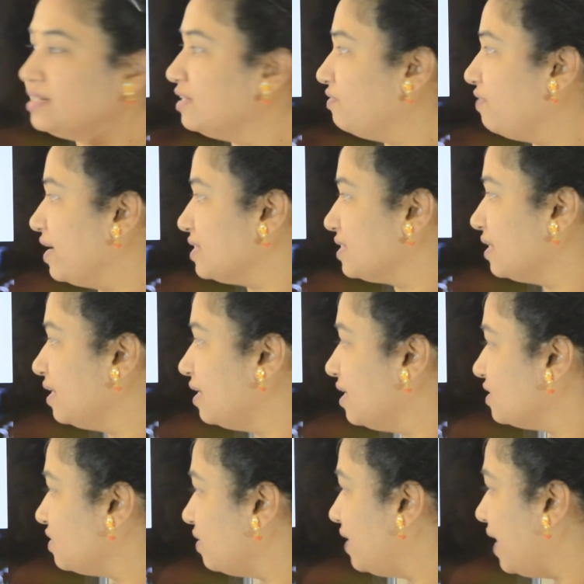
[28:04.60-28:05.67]
device.
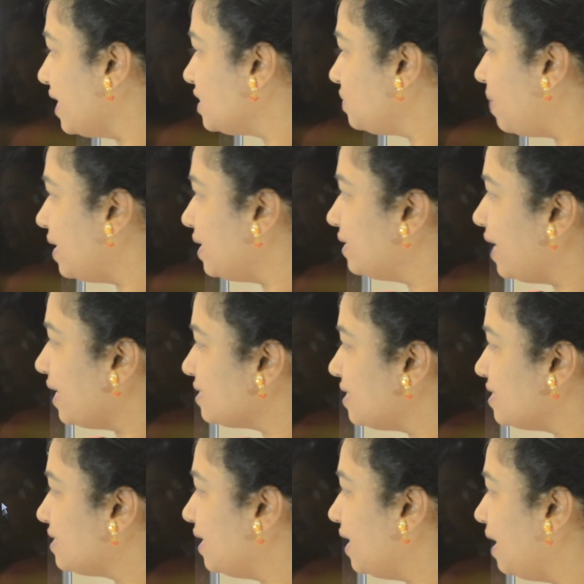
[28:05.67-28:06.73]
So next
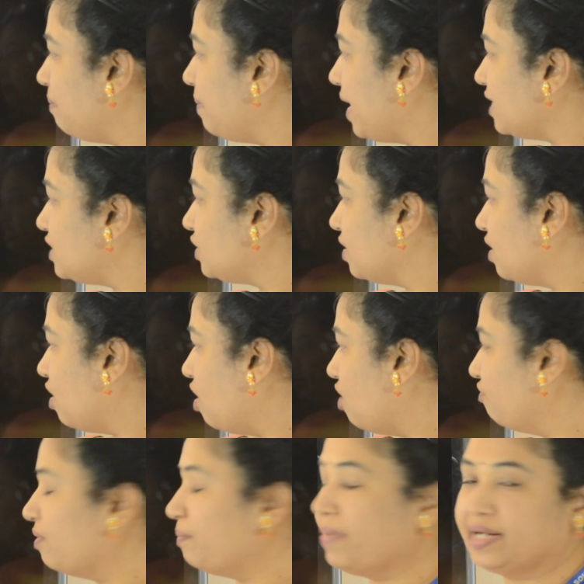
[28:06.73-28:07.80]
is an image
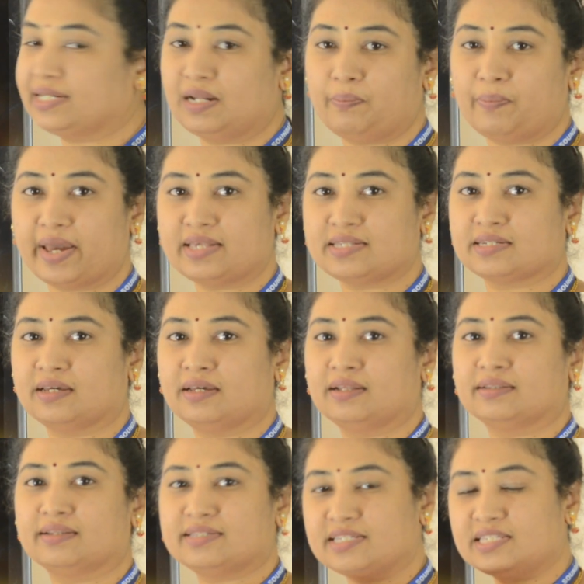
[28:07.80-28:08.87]
of a metal paste.
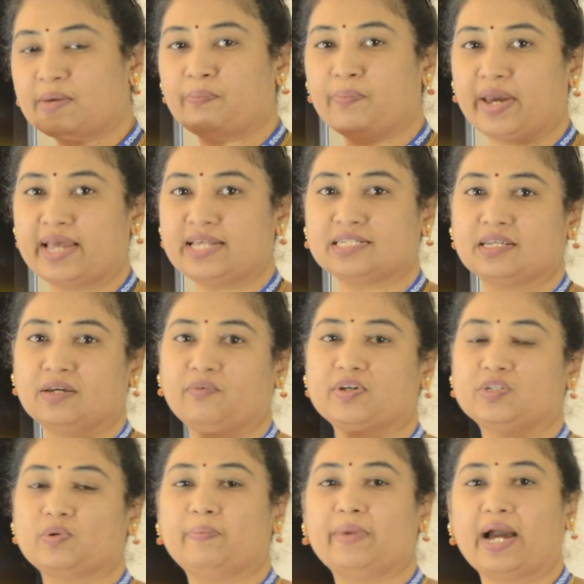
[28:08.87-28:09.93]
This is a paste
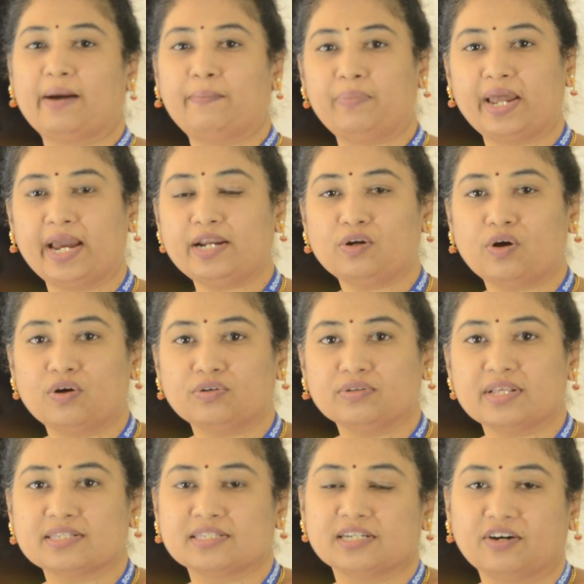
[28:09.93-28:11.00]
which will be applied onto
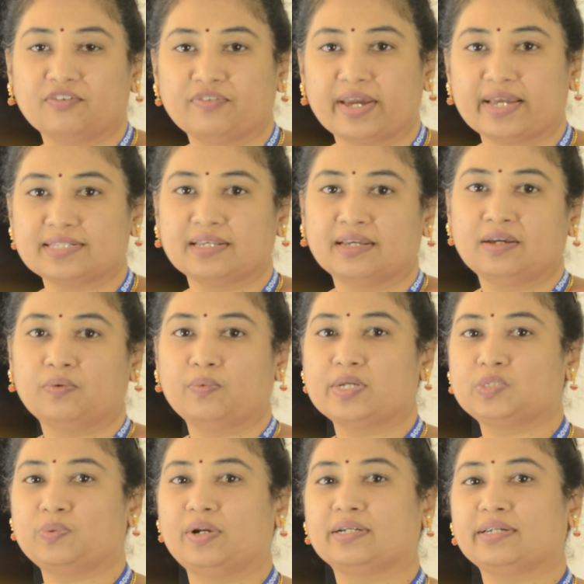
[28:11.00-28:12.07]
the surface
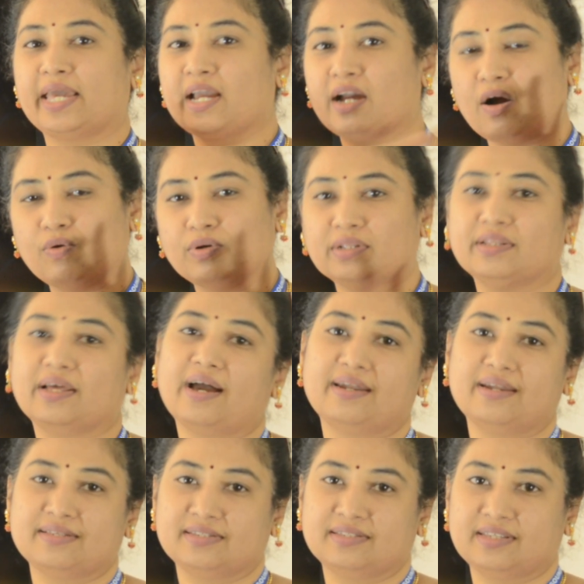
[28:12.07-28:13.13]
which will take out the
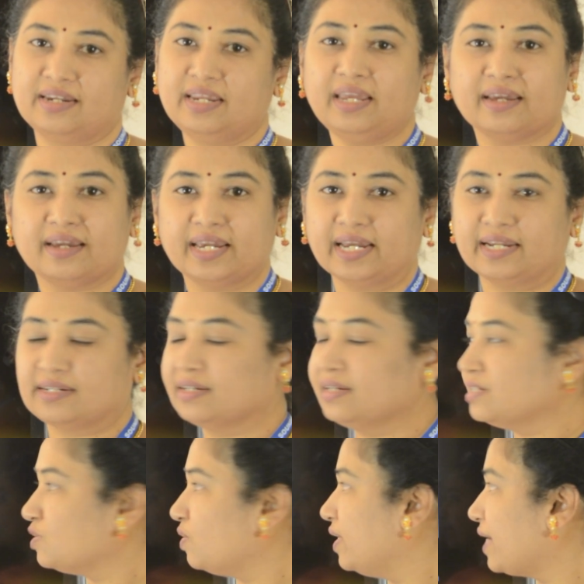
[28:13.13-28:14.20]
unnecessary heat.
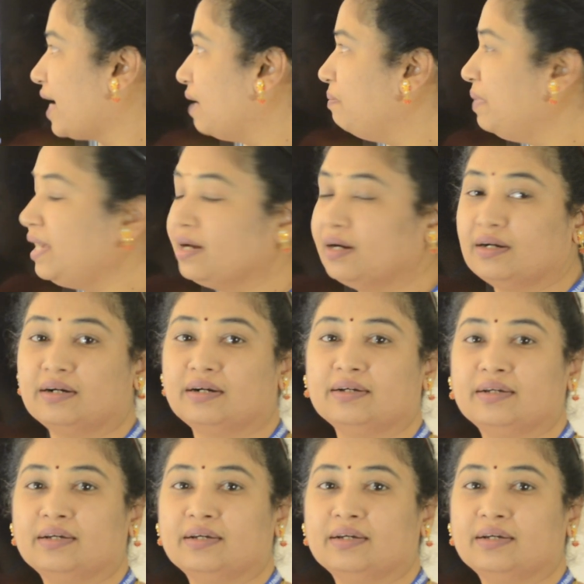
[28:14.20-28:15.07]
So it can be a